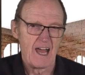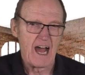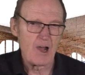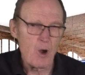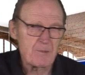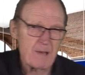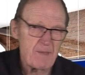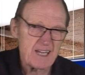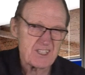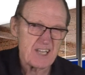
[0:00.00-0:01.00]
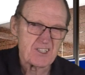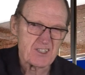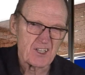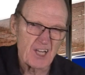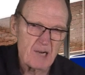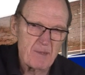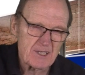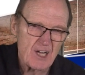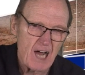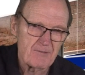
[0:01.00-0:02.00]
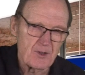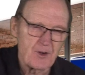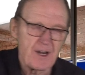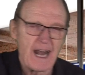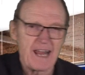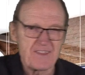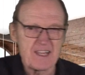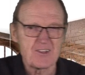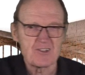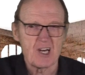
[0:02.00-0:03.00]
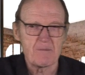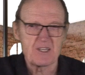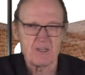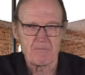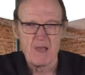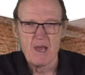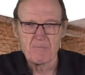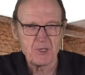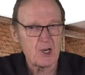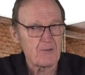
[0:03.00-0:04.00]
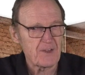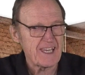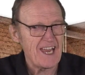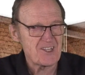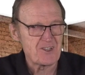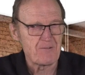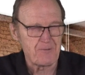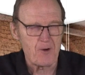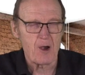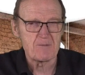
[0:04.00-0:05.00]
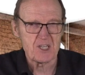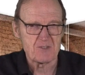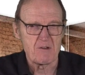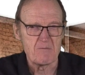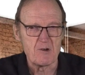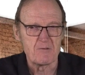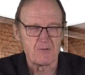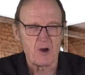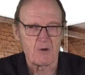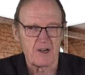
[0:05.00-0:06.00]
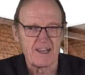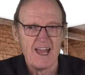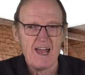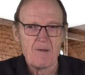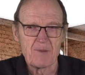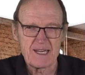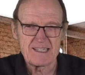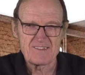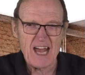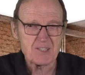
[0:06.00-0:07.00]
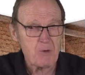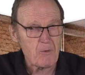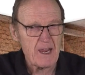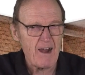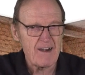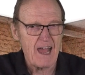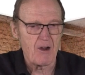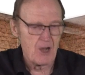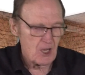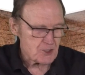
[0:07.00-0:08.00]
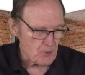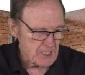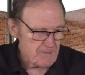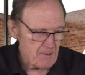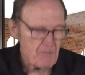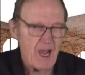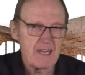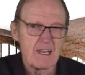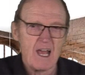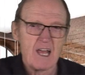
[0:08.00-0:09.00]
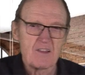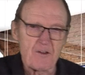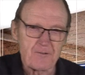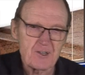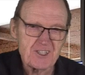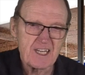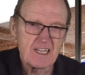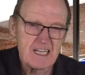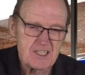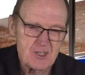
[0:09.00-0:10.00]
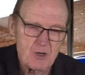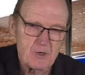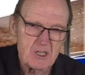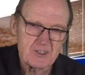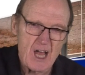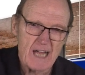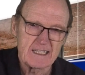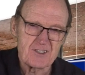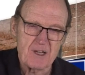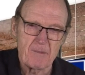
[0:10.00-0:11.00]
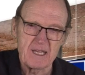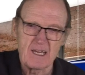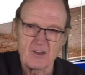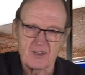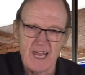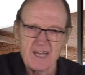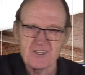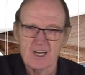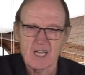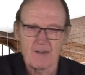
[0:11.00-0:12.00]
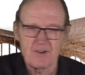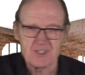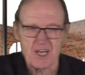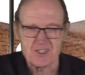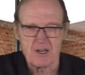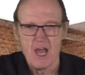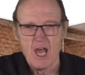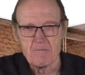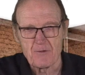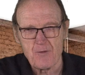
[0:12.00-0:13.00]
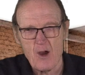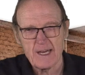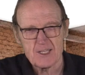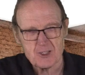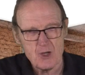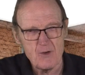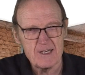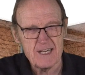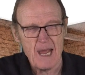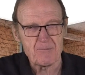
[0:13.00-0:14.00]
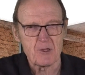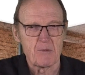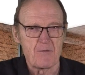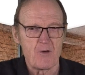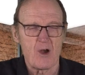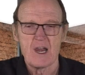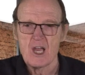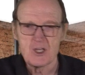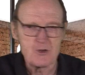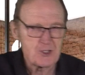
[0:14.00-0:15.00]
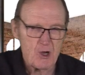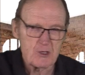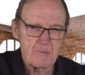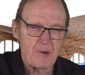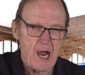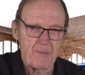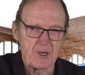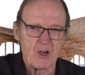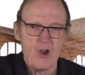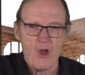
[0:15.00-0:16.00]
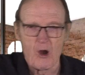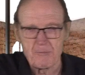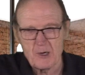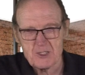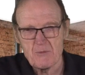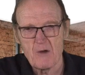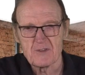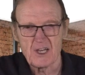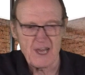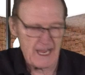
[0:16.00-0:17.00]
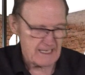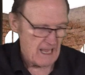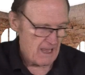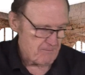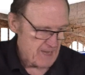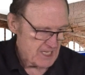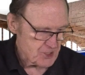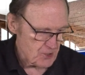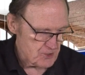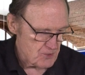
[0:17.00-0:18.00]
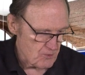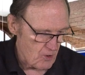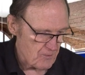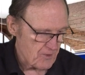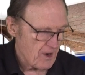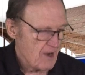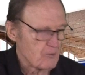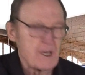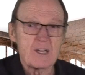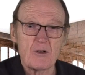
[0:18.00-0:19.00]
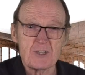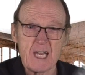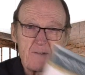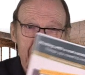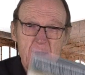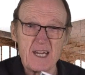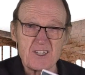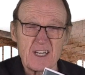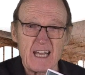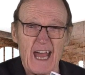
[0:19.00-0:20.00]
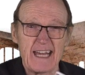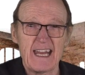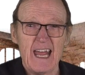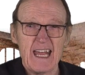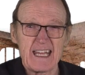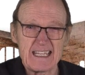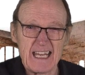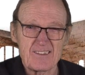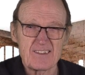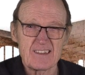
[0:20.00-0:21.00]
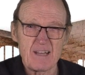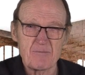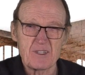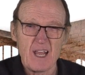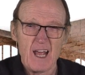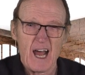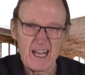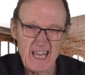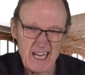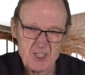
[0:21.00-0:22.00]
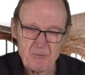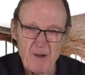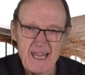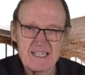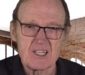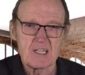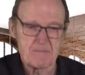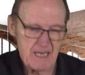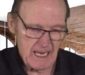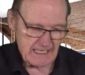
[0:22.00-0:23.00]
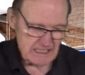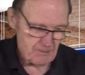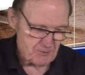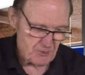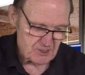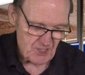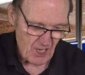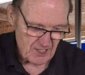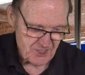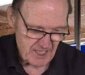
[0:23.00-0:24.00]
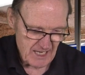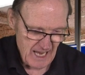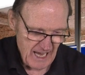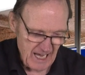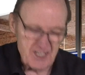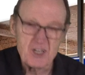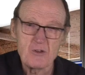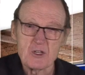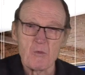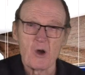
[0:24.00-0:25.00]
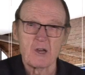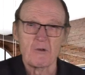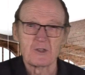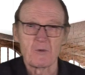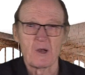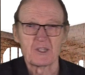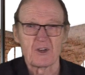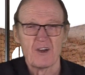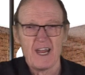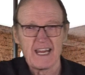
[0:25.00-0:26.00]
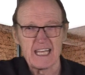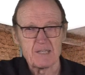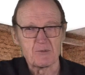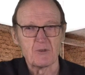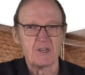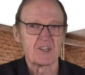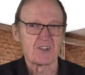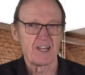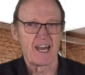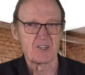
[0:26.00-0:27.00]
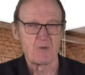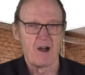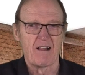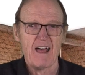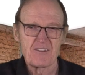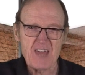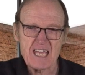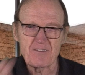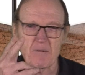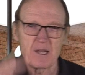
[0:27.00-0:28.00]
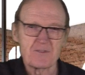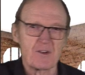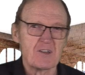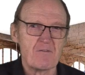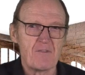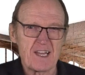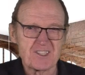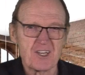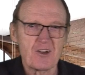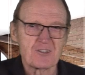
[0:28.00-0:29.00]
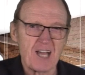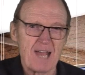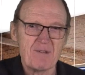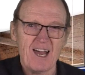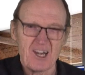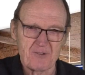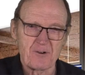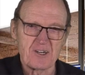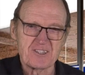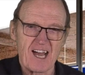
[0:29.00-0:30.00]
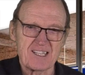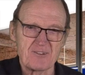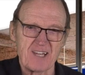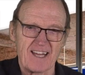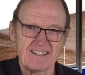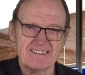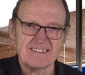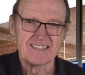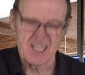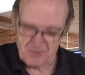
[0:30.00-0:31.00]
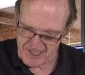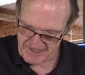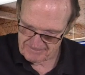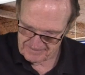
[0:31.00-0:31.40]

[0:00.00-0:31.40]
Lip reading: I hope that makes sense. It's a little bit convoluted, and I think there's going to be some purification of forms as we move forward, but that's where we are now. So keep in mind, the first thing you need to do when you're talking to somebody, engage in a conversation, before it gets too in-depth or before you show them property or push them over the line, make sure you go over RICO's information guide, get them, explain to them, get them to acknowledge it, and use a working with a realtor, get them to initial that as well. Thank you very much for investing your time. Look forward to talking to you again next week.